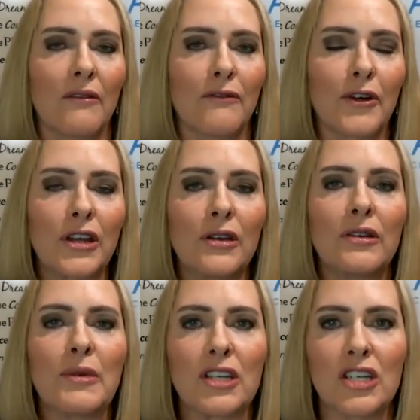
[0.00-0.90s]
for you
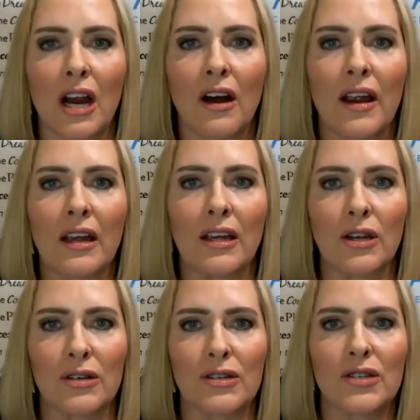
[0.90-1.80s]
to be sharing
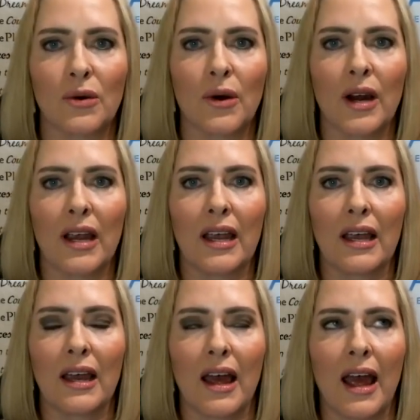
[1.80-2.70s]
your
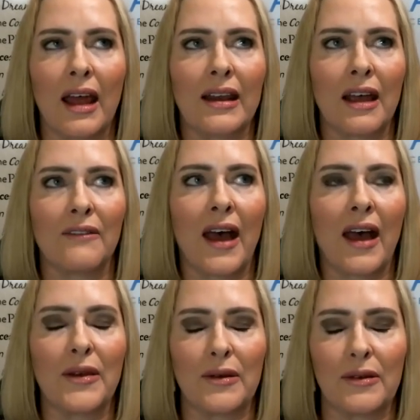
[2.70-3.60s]
story and have
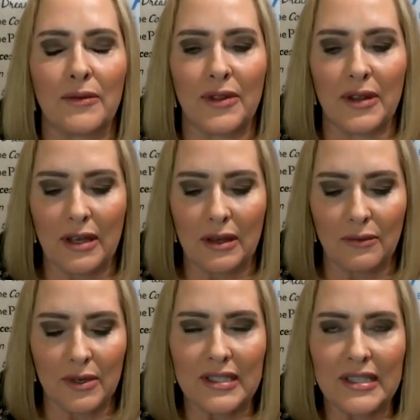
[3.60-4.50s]
had
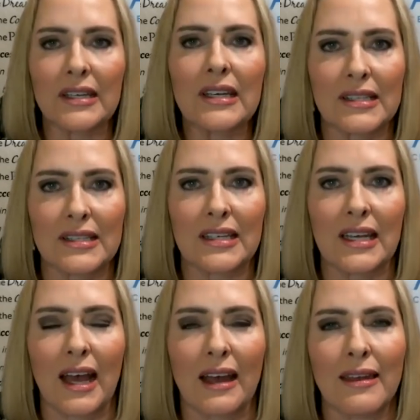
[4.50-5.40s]
the
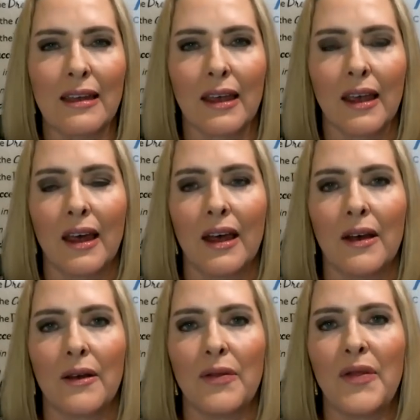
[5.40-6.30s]
resiliency, I think
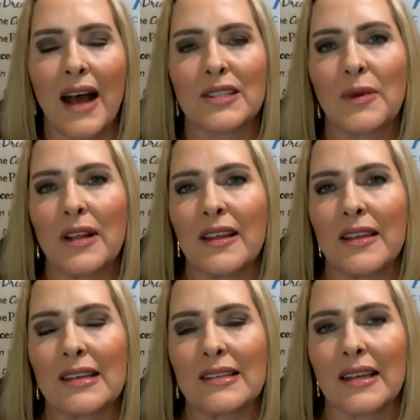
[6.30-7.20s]
that's one of the
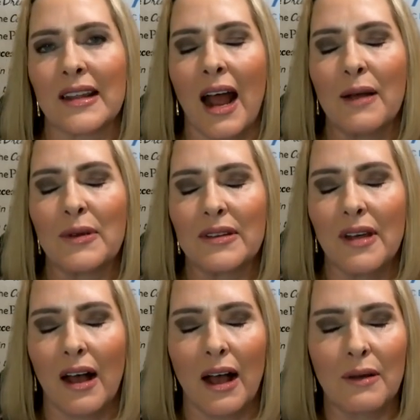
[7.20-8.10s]
things that I
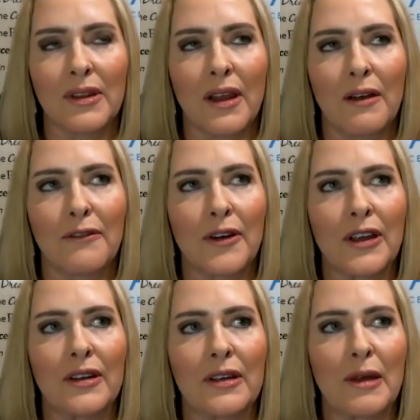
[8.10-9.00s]
would love for
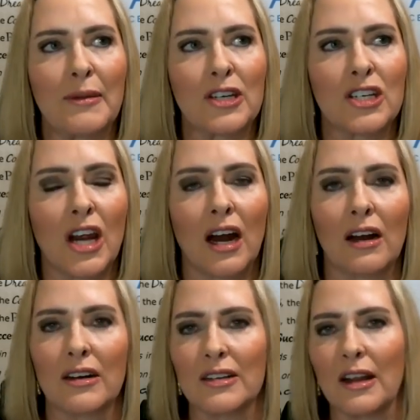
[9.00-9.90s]
you to maybe
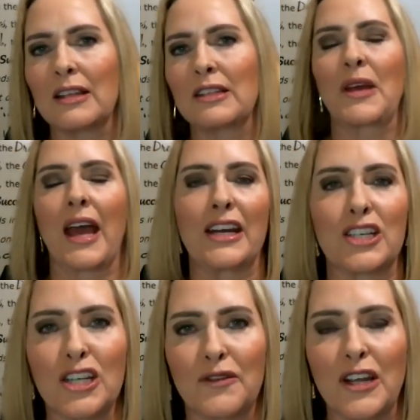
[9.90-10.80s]
share as we kind of
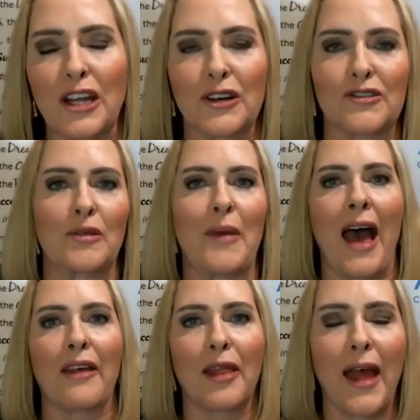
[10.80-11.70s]
shift gears from
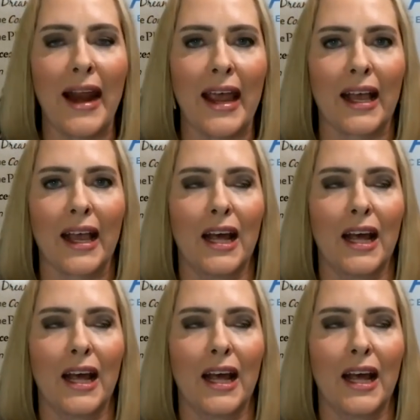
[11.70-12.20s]
athletic